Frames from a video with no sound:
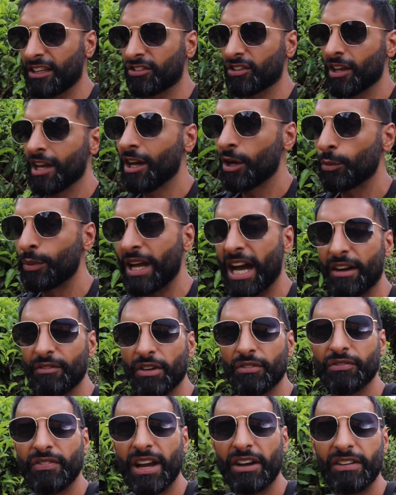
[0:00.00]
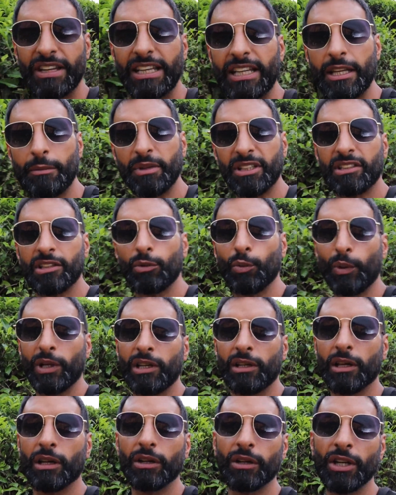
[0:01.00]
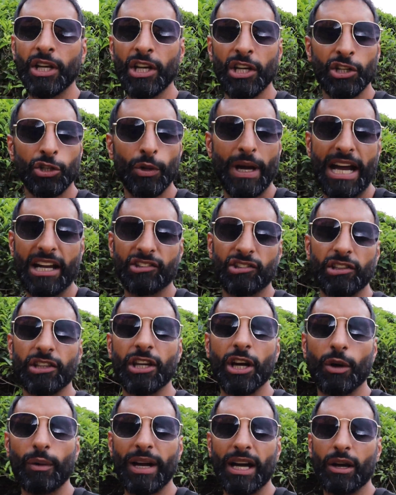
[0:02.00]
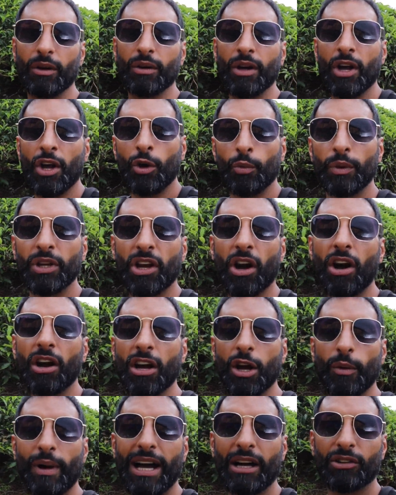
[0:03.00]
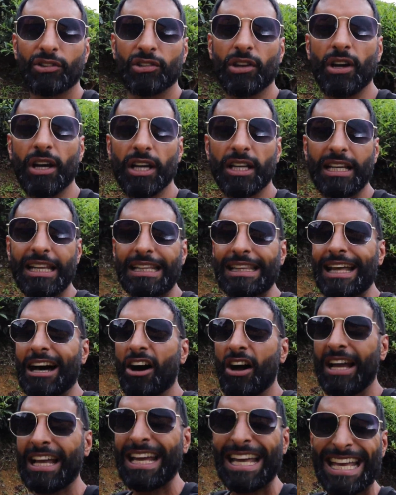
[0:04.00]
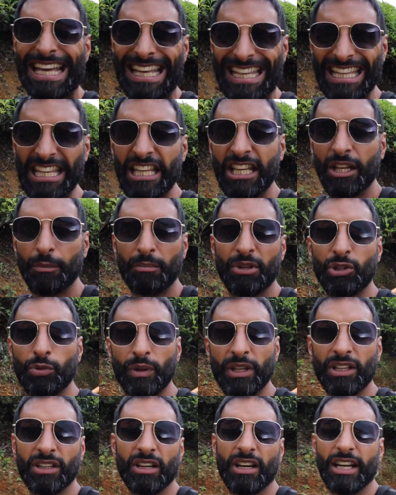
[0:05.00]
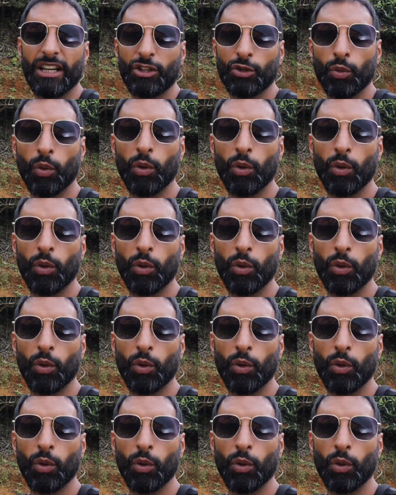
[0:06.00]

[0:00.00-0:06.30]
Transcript: is we have a very limited window to actually go out. We can't go outside in the heat between like